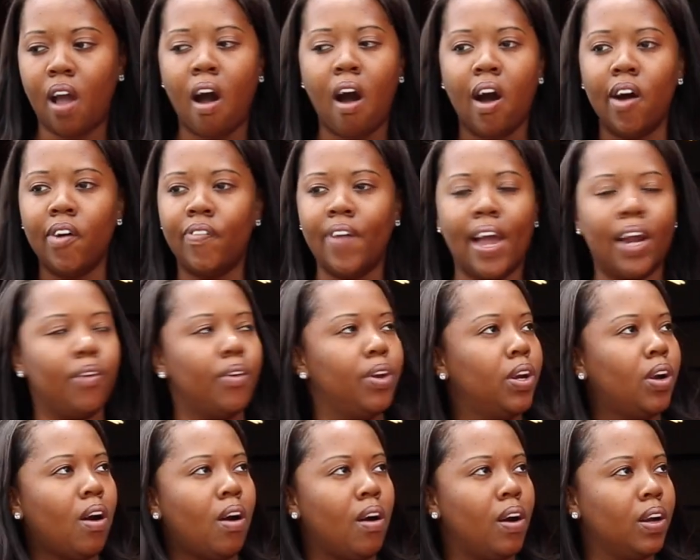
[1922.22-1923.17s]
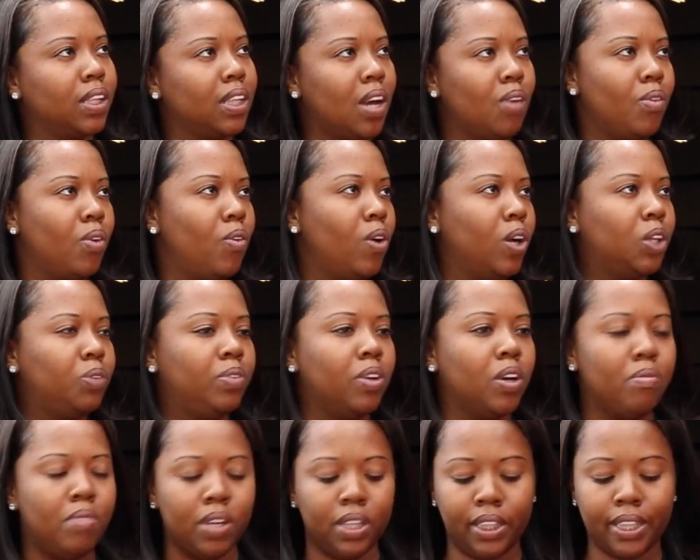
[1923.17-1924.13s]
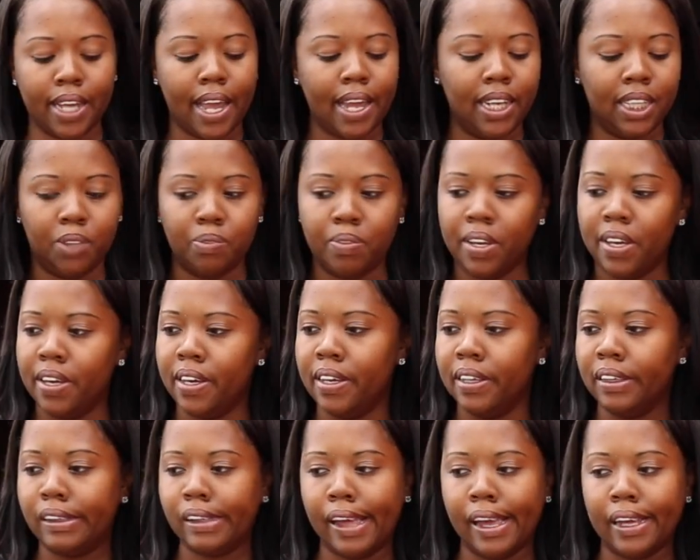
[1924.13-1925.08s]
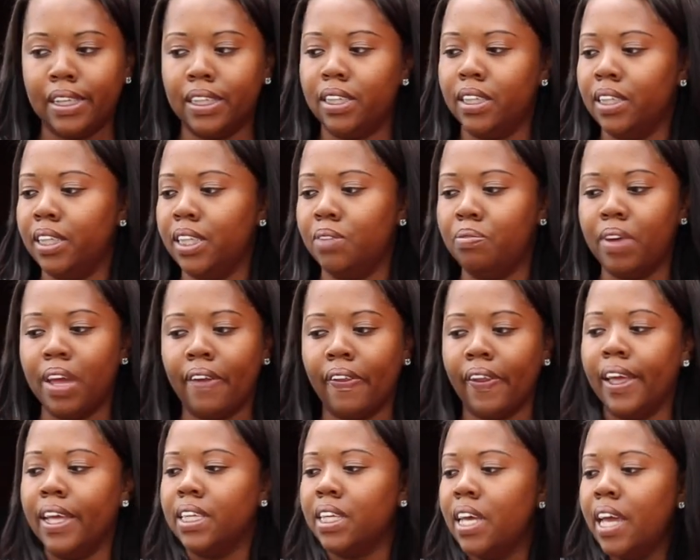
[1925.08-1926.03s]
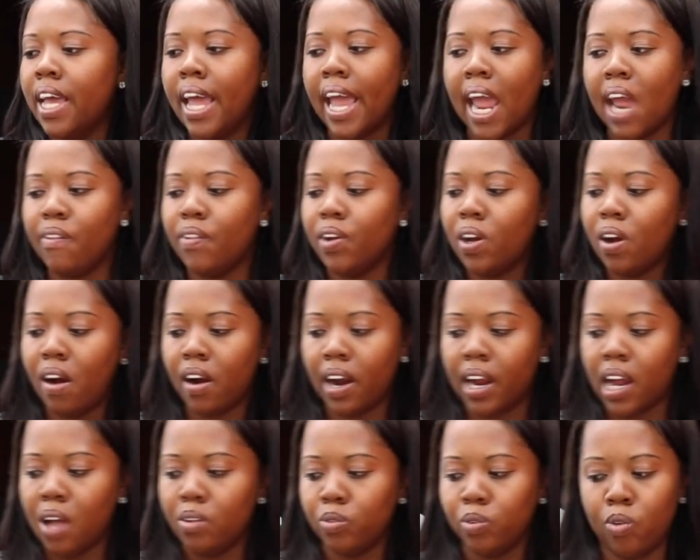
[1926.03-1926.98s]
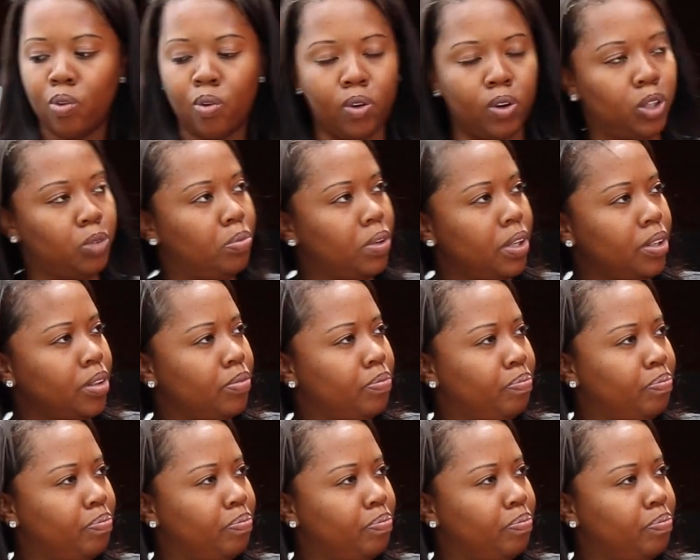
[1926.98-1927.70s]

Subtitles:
All factory cars come with orange peel. Mercedes-Benz, Lexuses, Bentleys, every car comes with orange peel.